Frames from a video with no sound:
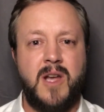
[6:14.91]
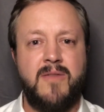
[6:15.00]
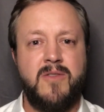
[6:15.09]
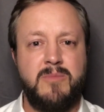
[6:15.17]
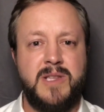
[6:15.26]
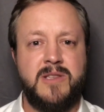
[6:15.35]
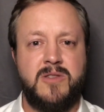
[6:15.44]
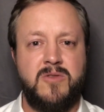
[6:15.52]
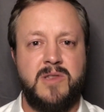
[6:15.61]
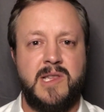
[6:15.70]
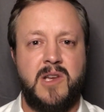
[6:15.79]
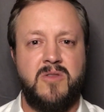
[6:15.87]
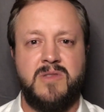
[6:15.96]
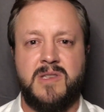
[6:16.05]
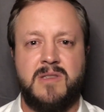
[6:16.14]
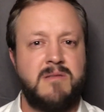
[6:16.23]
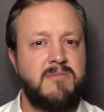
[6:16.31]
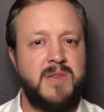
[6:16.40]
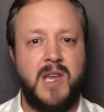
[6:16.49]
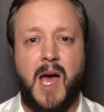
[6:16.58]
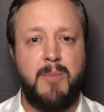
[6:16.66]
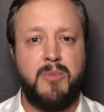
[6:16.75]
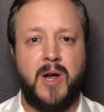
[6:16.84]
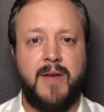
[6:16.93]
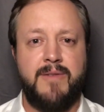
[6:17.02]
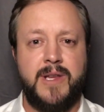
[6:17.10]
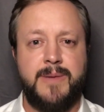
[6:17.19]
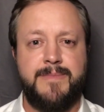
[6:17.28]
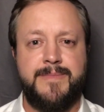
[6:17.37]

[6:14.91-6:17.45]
government student loans, not private.